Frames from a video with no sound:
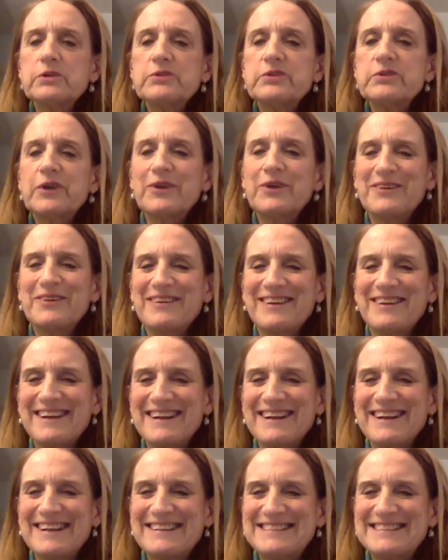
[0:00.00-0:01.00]
So
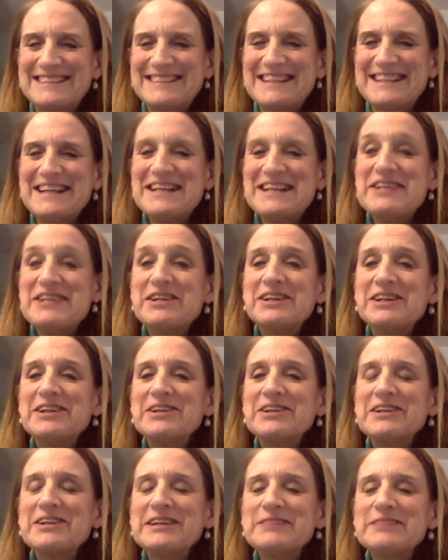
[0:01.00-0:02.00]
it's
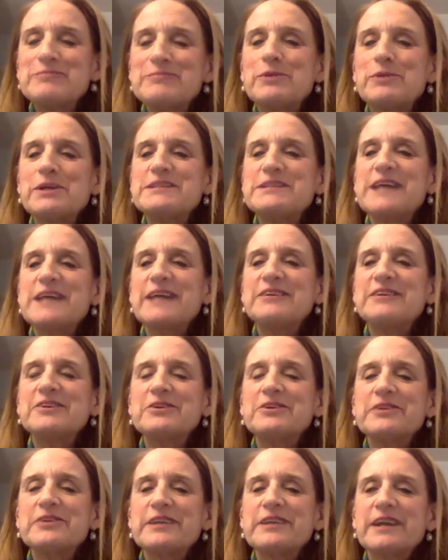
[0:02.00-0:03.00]
clearly more
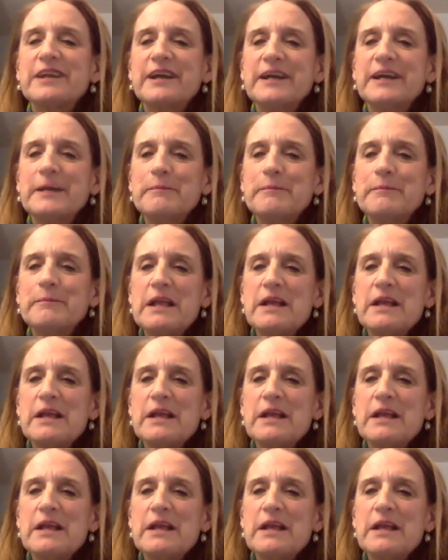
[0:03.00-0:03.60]
technical than I am.